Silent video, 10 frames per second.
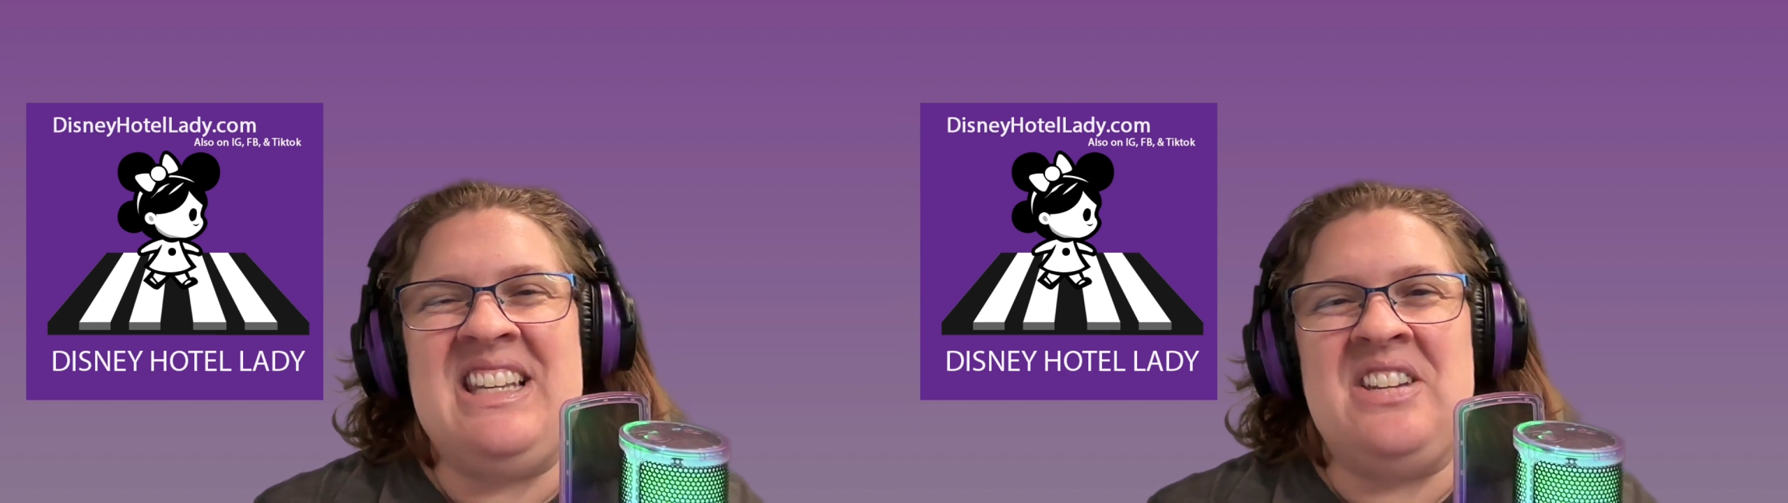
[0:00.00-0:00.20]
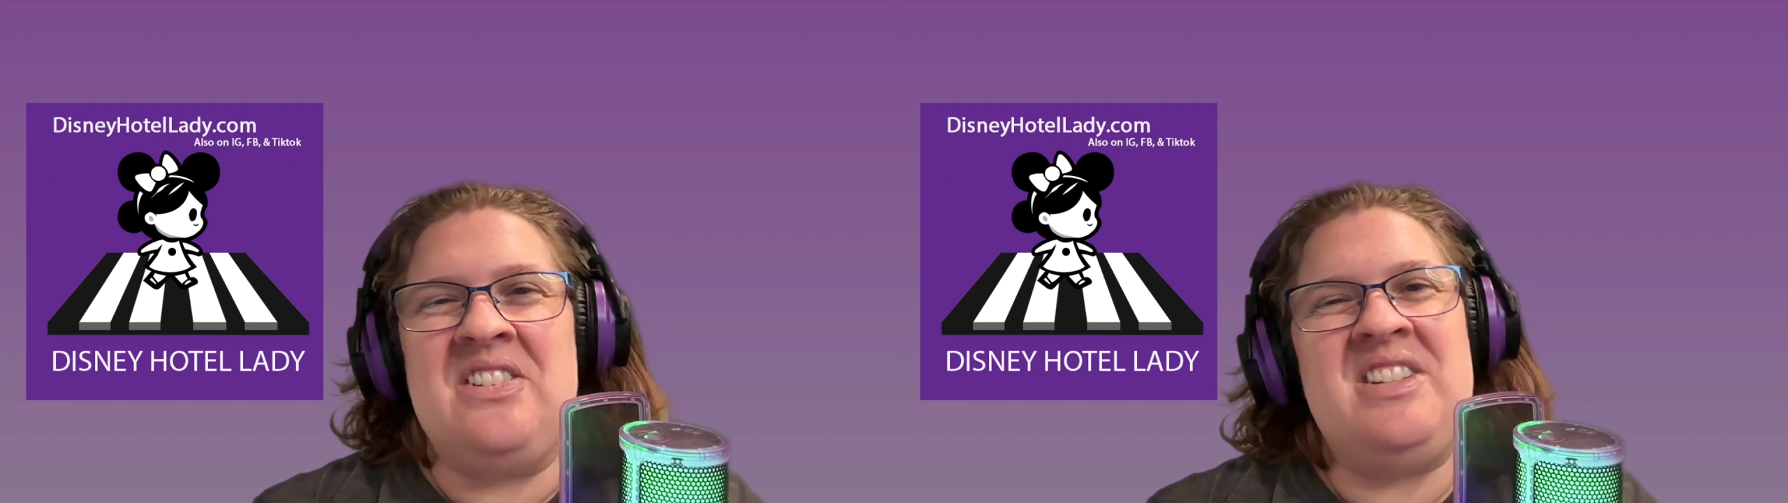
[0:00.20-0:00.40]

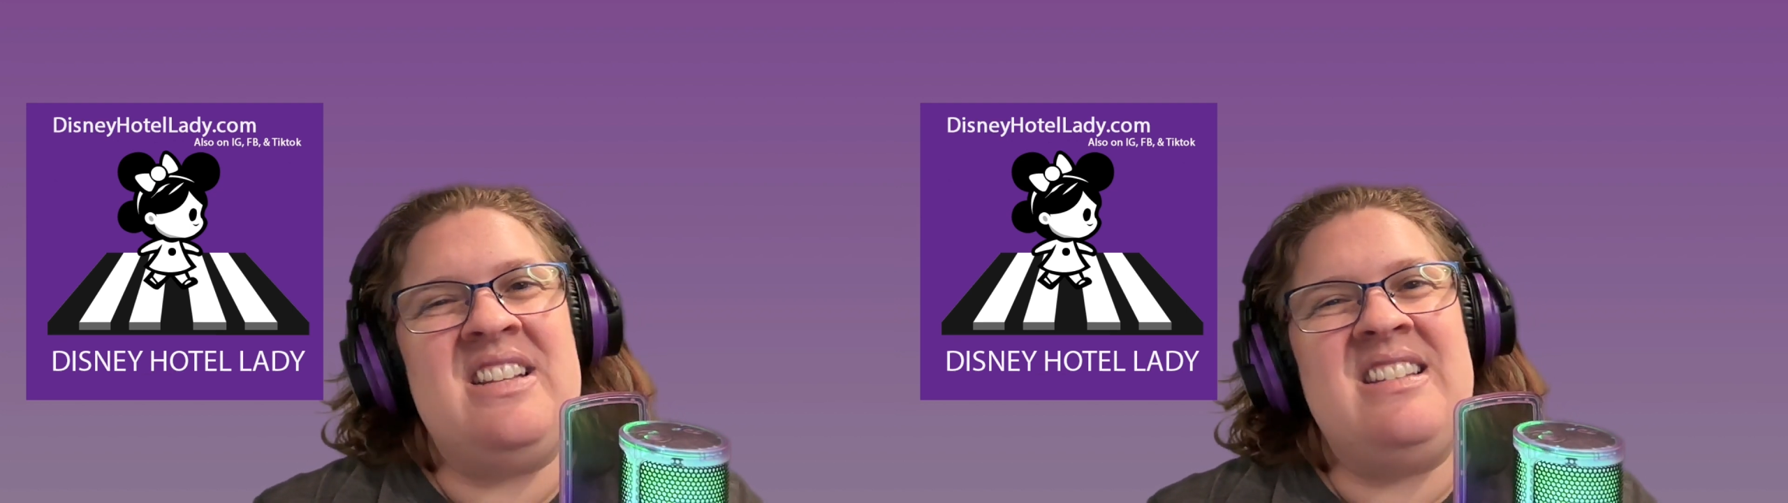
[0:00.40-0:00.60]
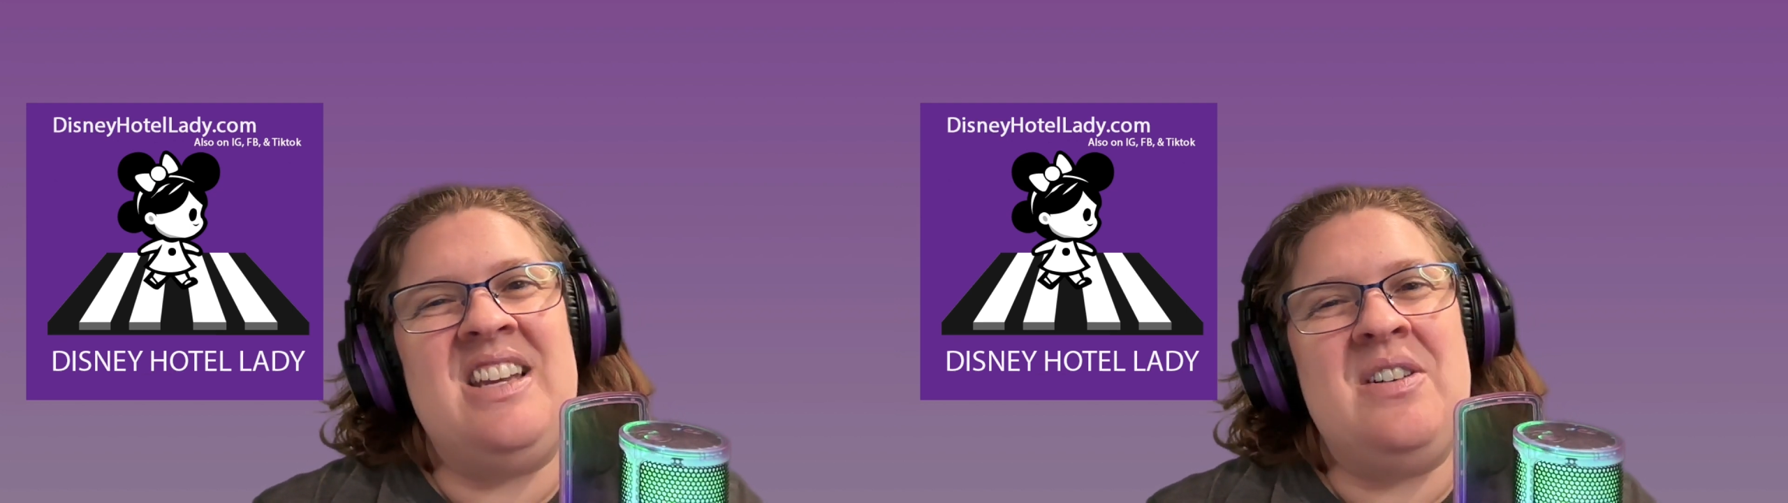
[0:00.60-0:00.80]
your
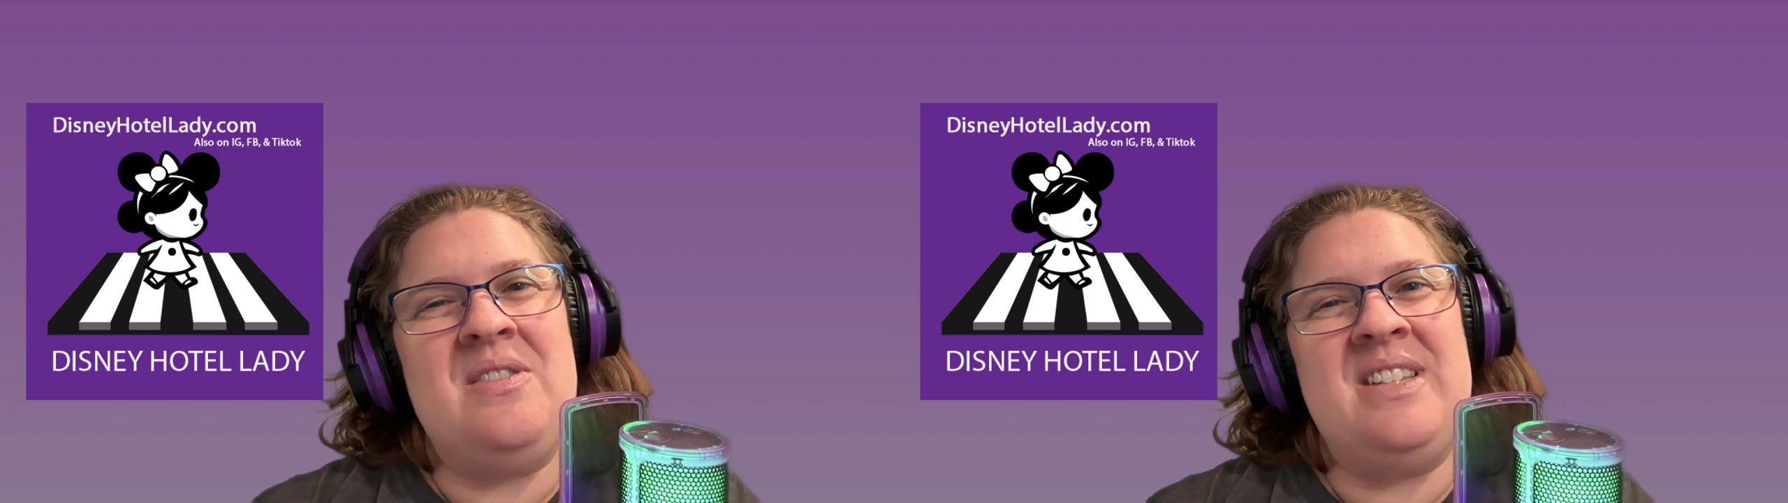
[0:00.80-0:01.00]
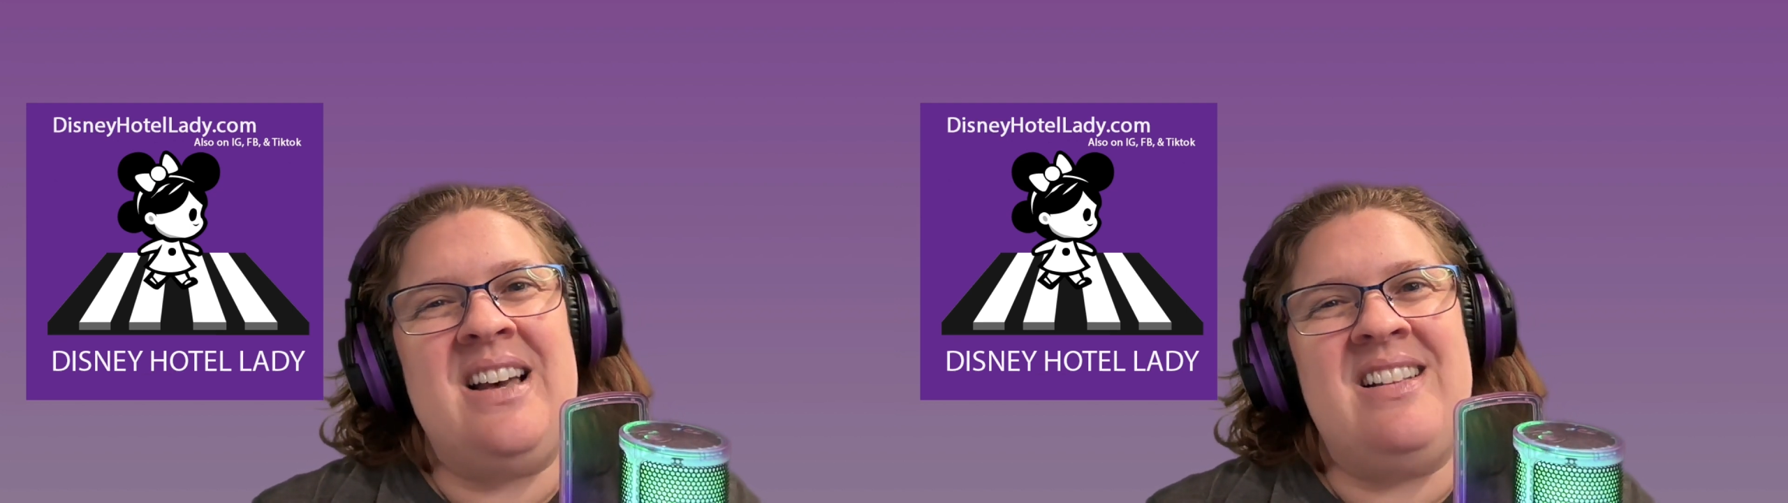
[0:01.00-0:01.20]
Disney
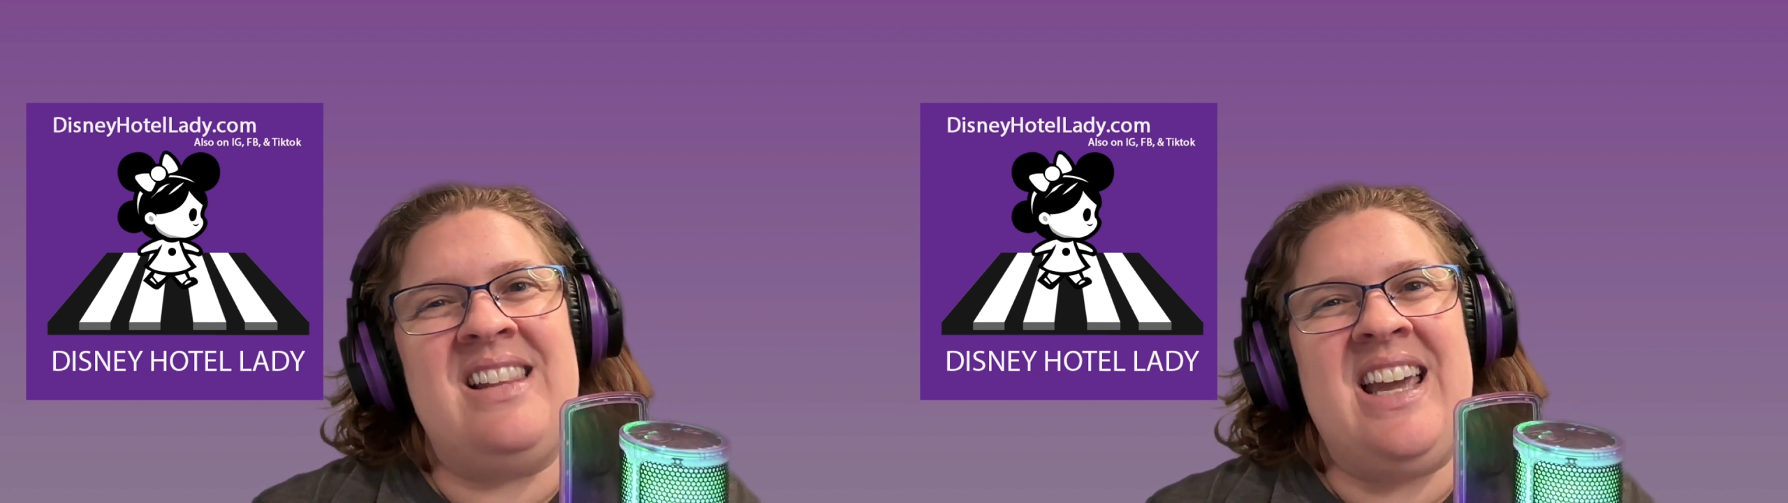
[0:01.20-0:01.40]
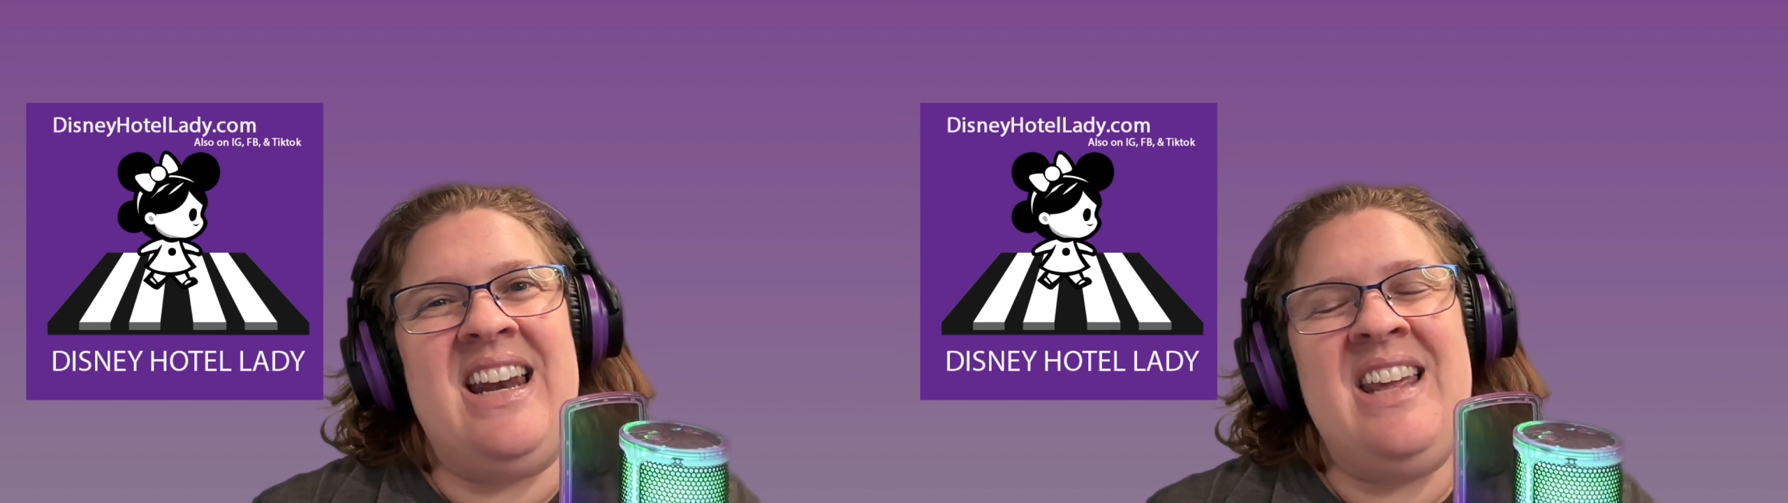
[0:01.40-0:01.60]
Hotel
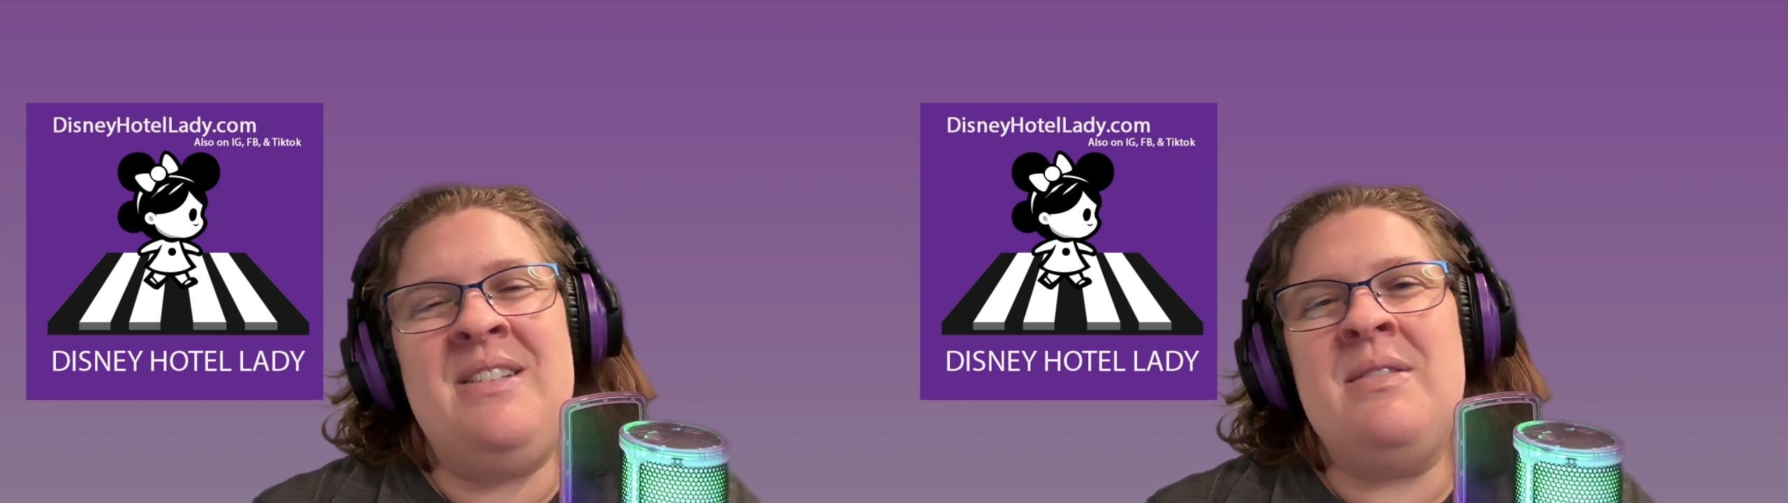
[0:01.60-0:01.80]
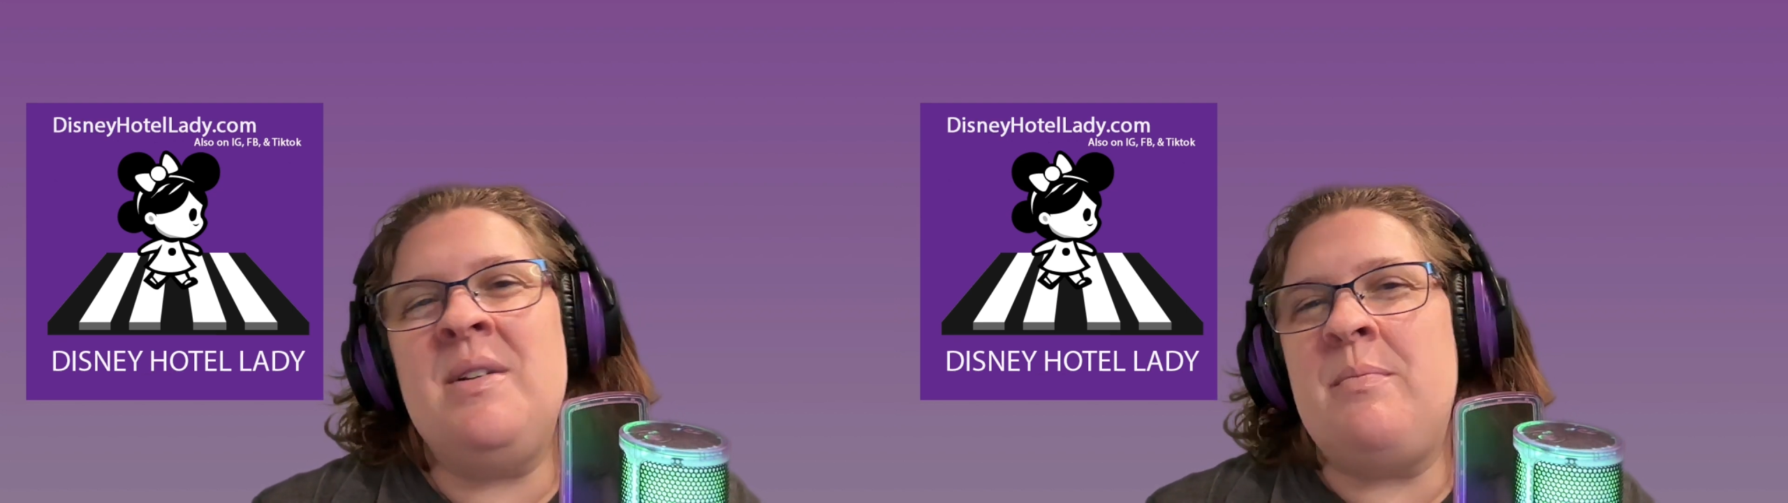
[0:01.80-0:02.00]
Lady.